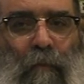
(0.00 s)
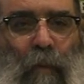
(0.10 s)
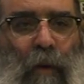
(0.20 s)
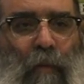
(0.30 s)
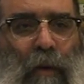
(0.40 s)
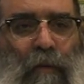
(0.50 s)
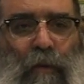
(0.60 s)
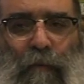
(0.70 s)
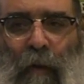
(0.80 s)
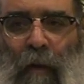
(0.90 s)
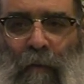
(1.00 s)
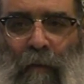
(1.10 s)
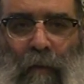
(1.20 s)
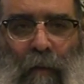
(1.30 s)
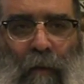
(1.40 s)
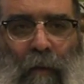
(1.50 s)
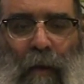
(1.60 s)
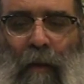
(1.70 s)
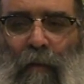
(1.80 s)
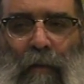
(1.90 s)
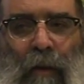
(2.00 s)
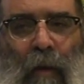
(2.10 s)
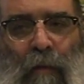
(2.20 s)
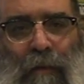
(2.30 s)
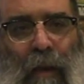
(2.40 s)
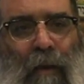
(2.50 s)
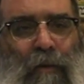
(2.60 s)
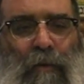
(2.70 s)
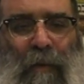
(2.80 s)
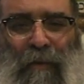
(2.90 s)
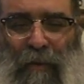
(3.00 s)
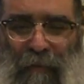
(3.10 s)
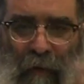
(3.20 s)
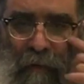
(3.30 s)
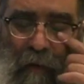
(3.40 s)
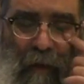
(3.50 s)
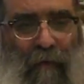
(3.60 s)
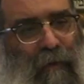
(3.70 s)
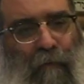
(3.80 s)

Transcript: When you read Tosfot, you, you don't say, excuse me, Tosfot,